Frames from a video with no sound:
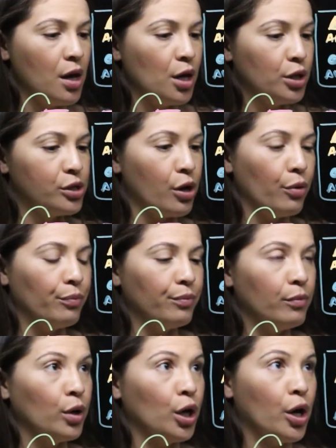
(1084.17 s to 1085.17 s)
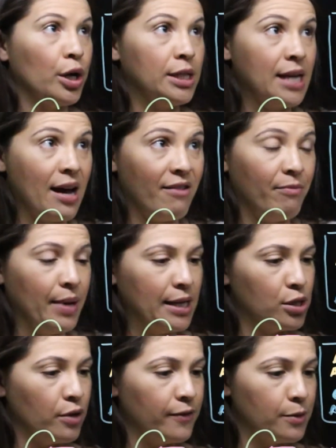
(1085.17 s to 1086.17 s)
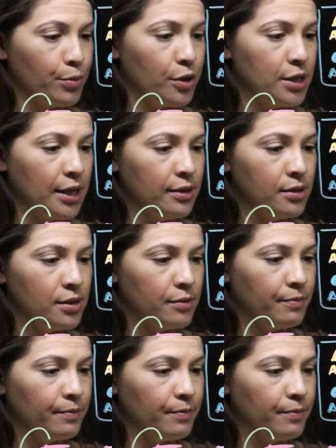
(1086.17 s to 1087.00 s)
So we're going to have B surface proteins.